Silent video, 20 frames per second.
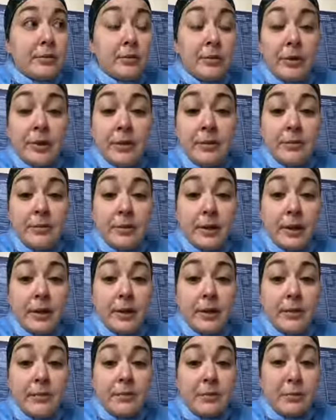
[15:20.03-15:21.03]

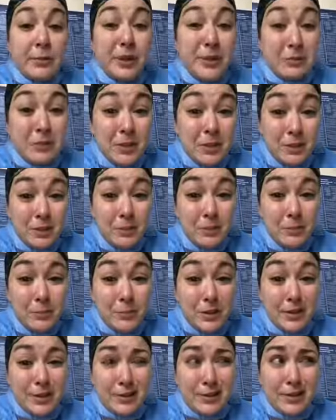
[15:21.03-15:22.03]
25 and PEEP doesn't go
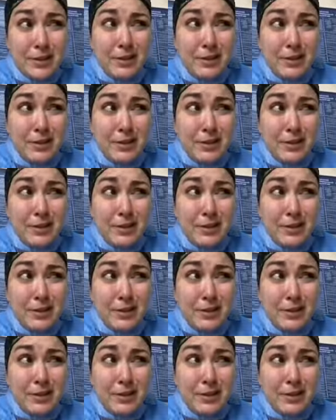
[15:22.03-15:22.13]
past,